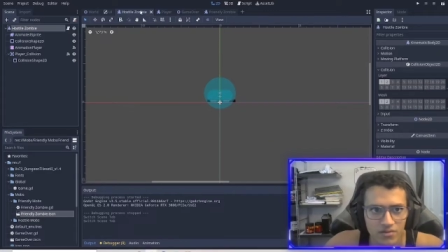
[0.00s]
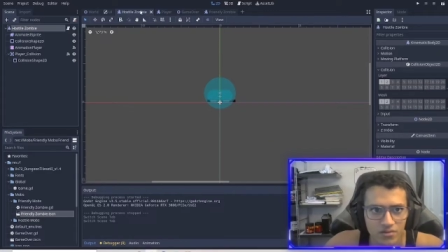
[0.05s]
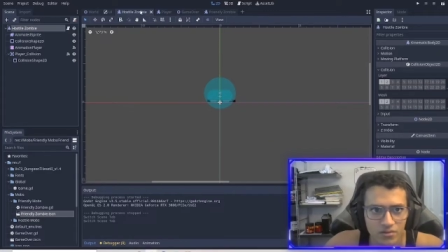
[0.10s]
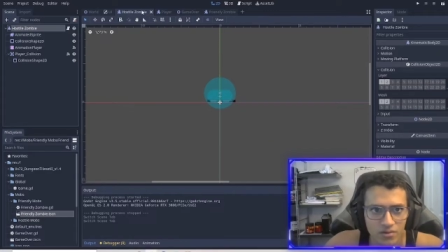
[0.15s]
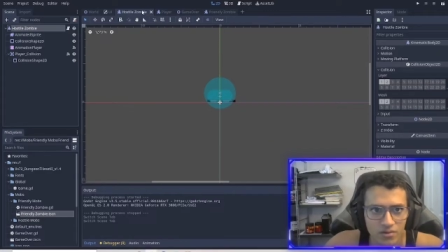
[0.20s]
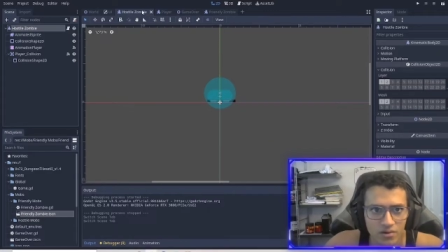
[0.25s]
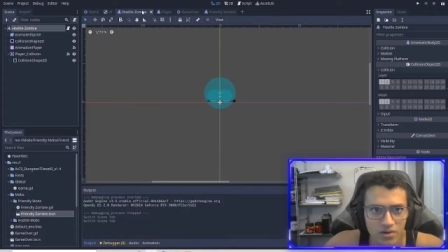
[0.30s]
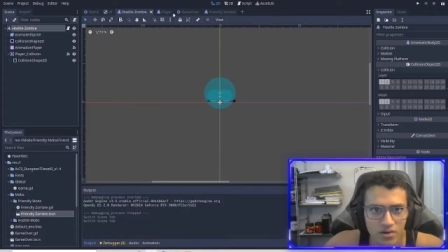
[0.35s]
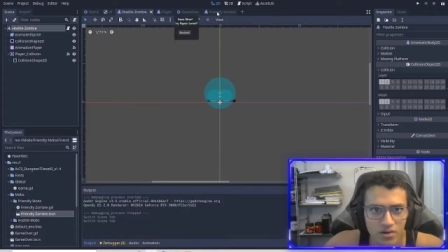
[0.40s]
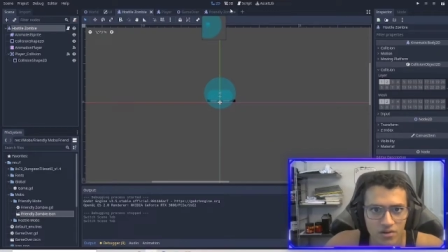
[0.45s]
So,
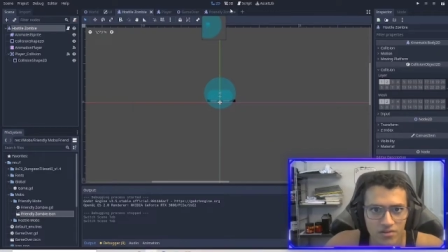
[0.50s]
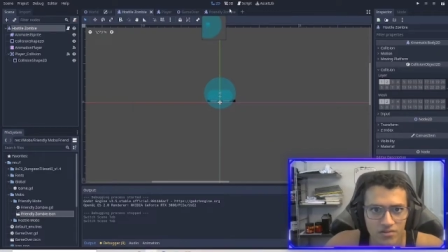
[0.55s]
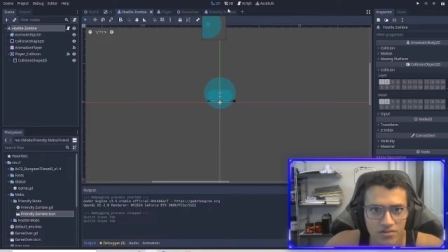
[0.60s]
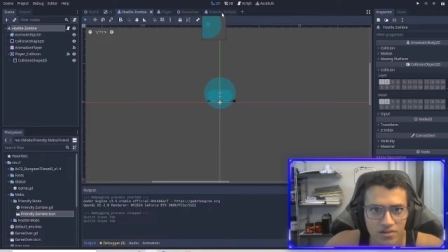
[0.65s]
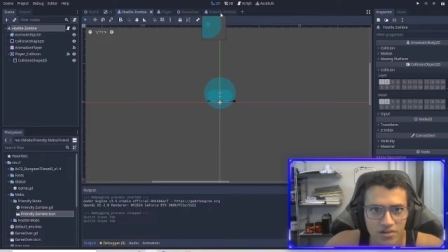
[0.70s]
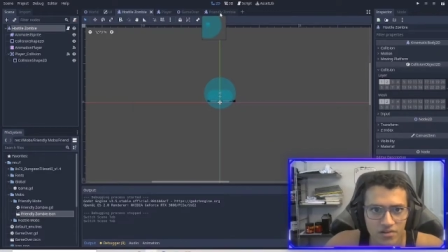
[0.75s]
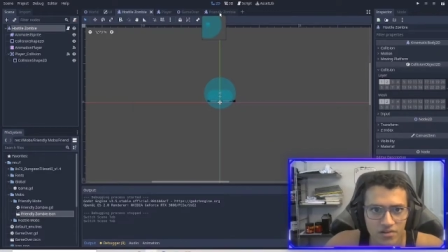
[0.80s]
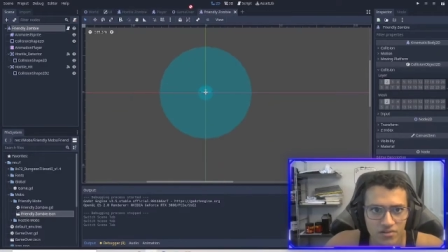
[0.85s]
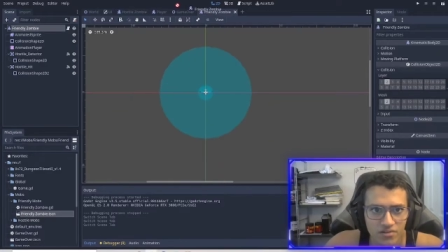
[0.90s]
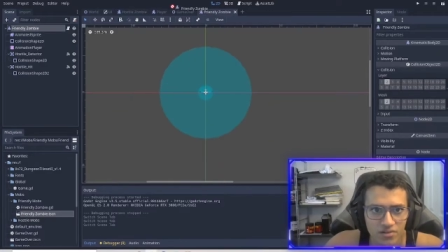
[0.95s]
oh,
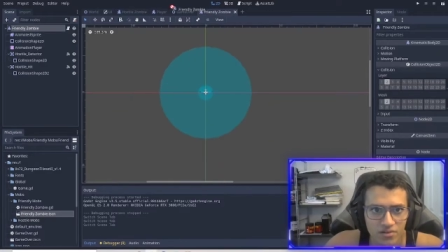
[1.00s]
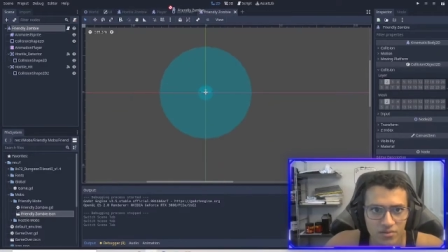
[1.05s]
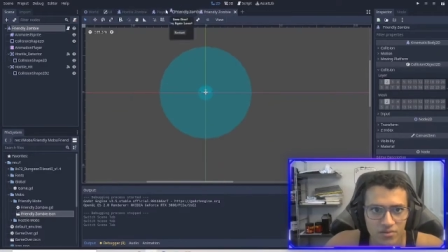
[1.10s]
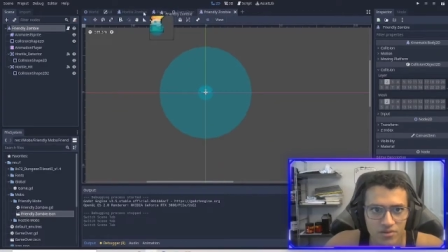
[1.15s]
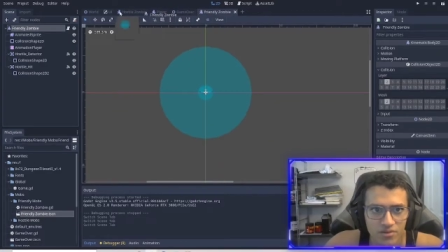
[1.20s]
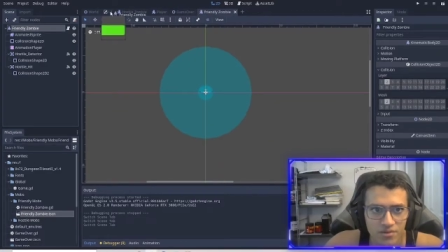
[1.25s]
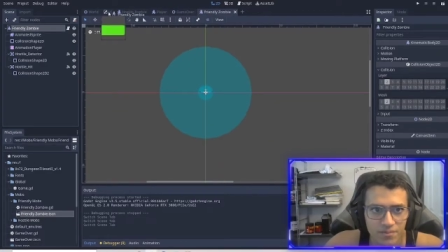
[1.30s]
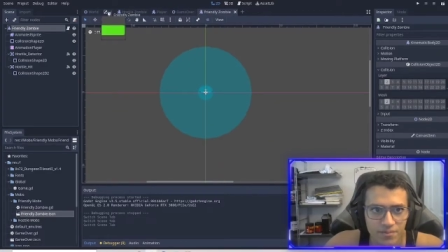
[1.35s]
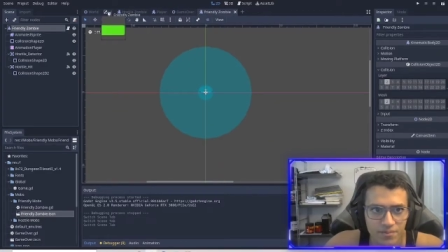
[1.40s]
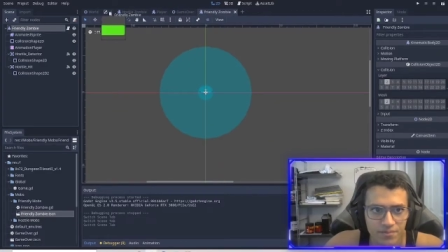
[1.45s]
hostile
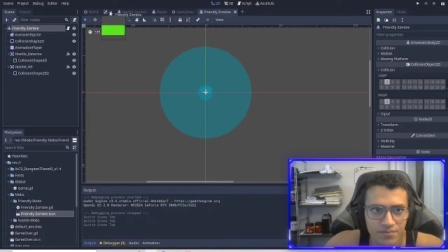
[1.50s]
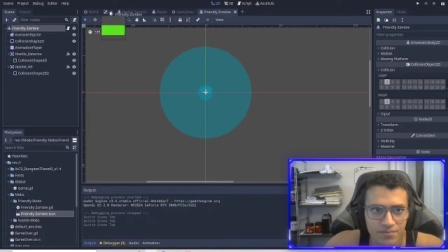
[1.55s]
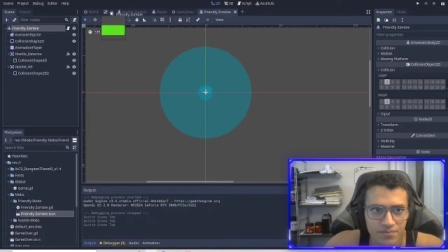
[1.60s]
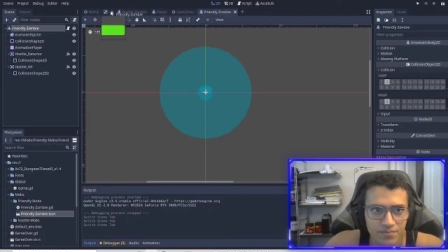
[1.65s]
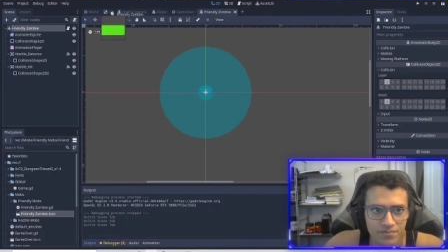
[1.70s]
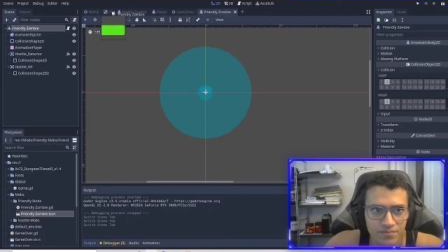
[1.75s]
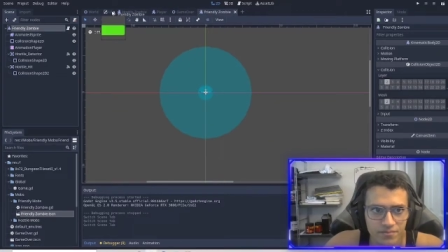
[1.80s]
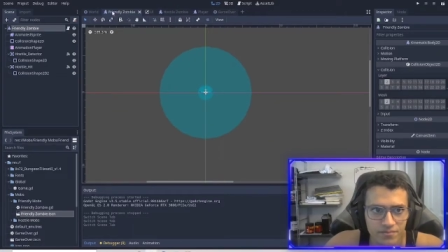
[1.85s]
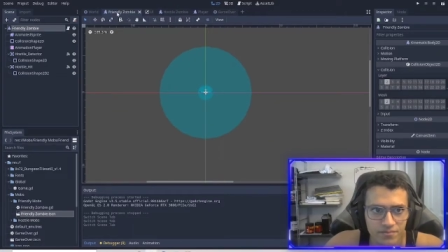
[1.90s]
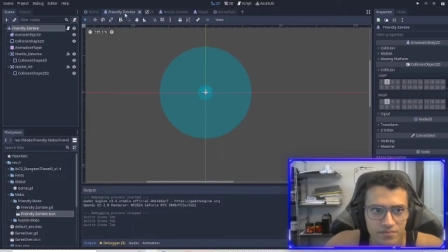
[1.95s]
zombie.
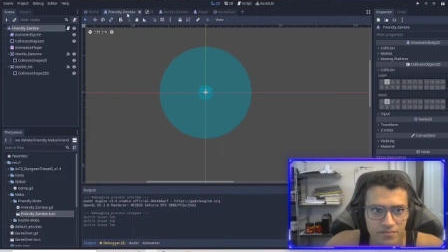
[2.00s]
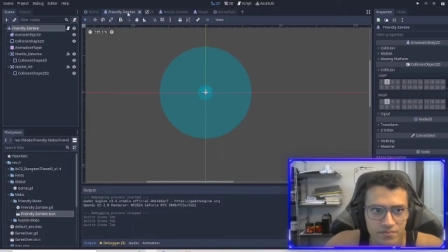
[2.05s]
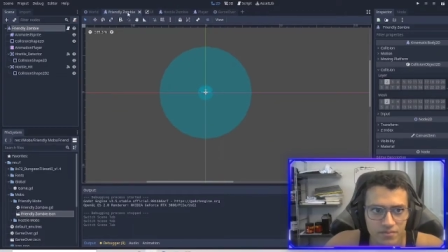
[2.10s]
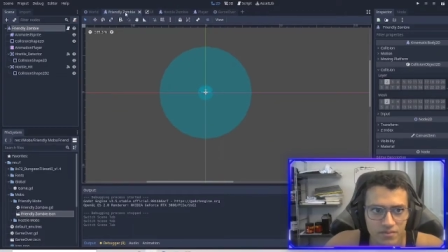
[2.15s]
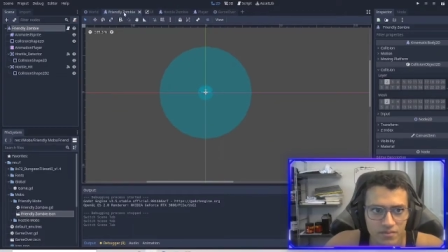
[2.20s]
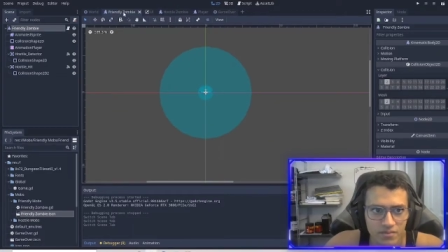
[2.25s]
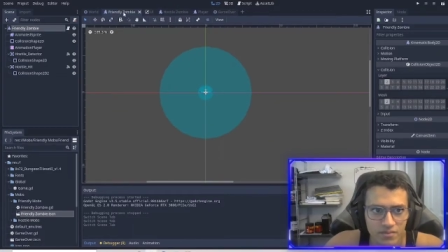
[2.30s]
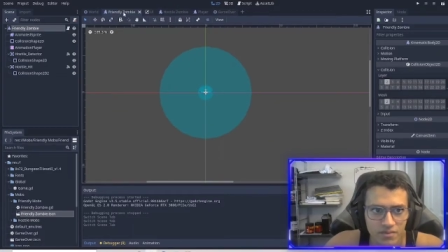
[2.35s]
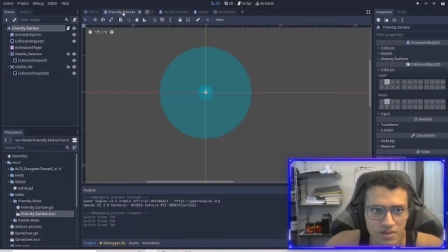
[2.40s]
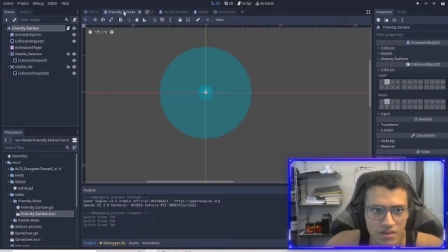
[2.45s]

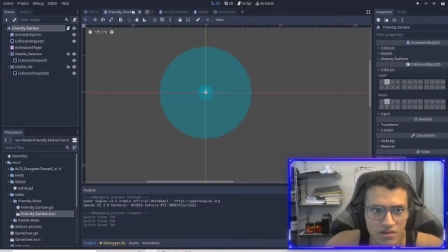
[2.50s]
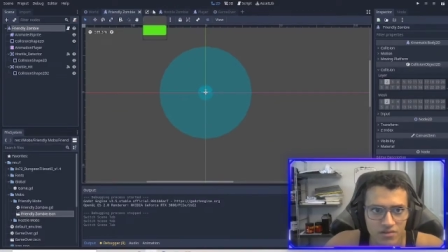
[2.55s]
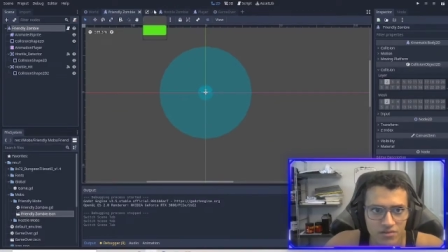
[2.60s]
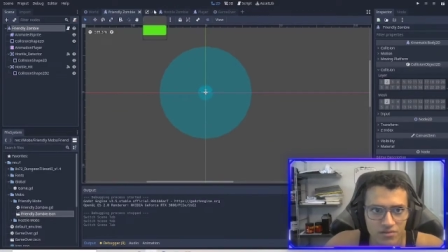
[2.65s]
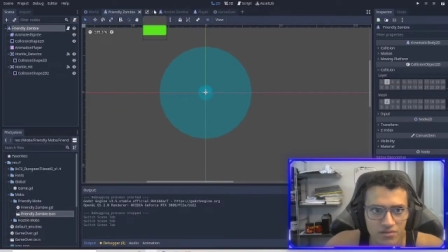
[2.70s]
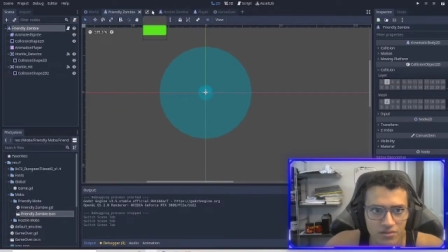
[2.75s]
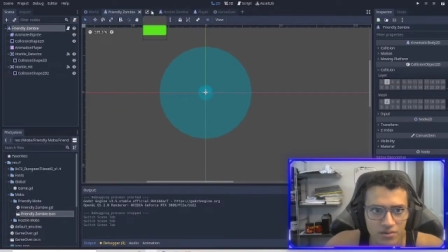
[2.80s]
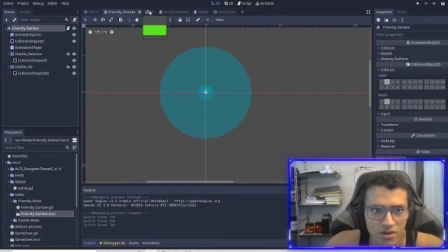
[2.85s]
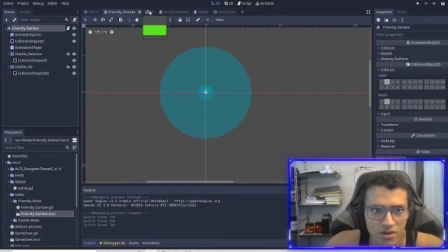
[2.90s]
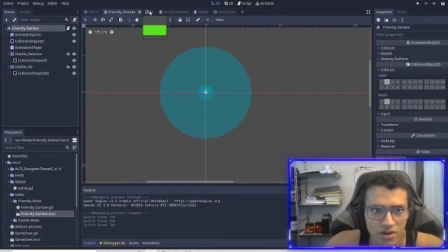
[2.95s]

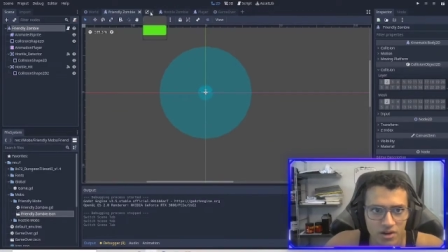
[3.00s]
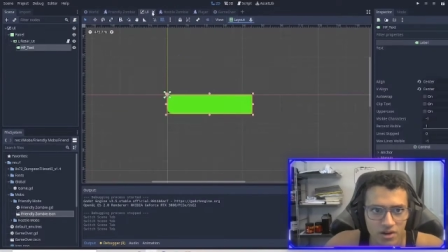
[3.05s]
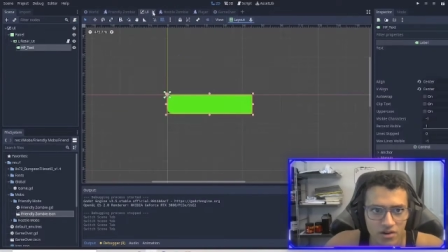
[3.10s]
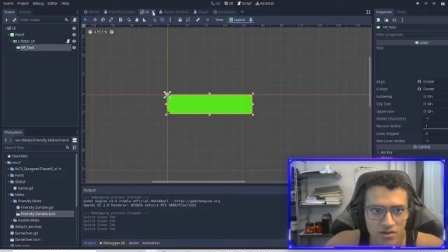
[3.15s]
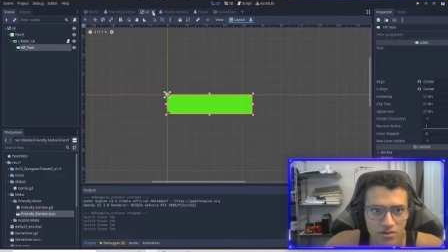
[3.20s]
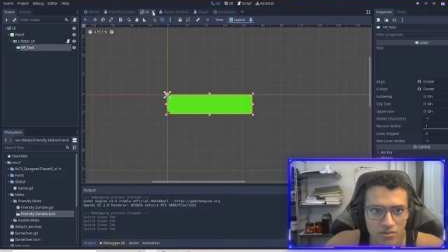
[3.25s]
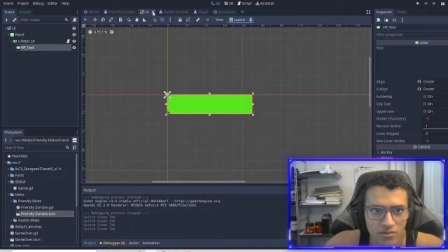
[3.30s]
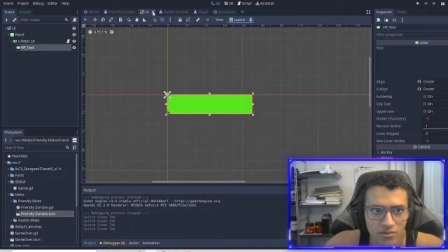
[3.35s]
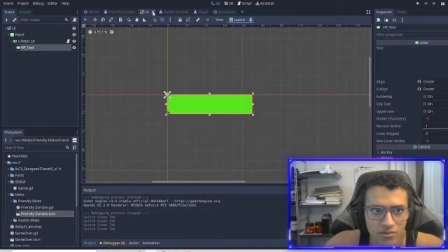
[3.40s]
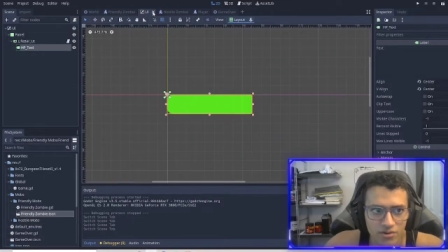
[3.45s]
So
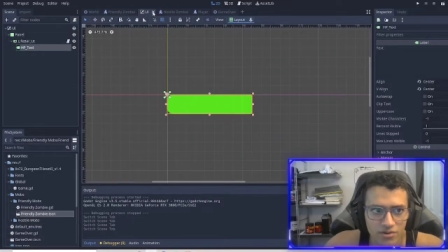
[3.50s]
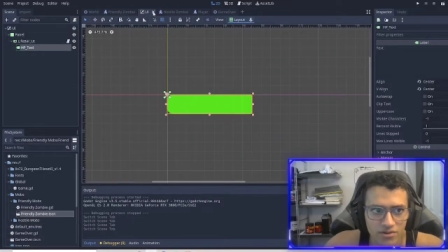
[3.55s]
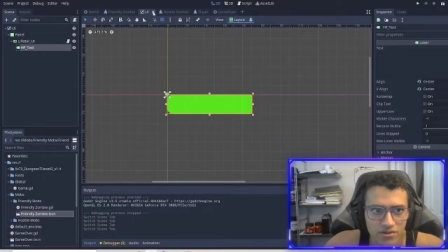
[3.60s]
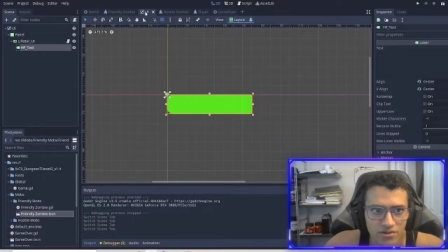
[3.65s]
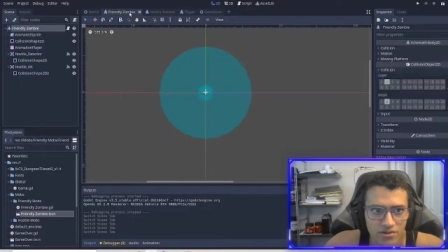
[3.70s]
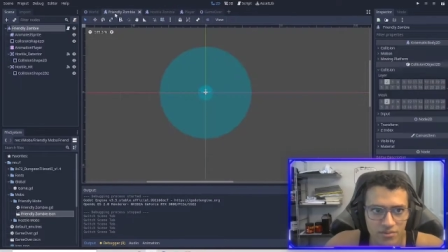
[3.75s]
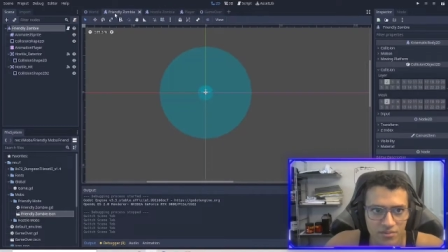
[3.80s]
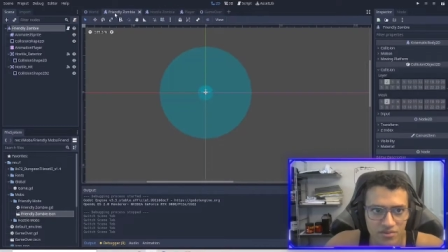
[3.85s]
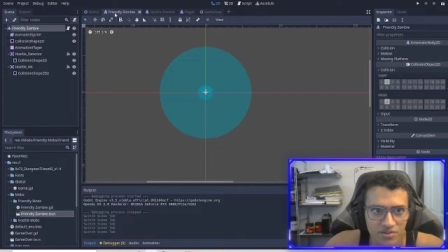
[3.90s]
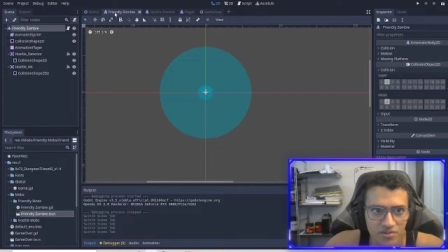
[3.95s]
our, uh,
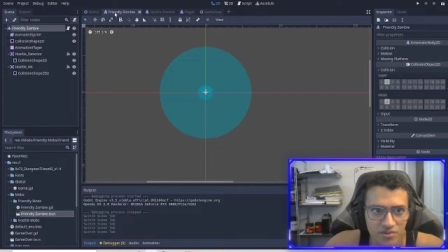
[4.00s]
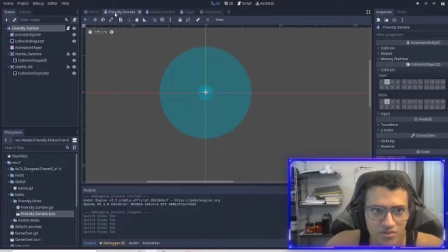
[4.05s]
I'm gonna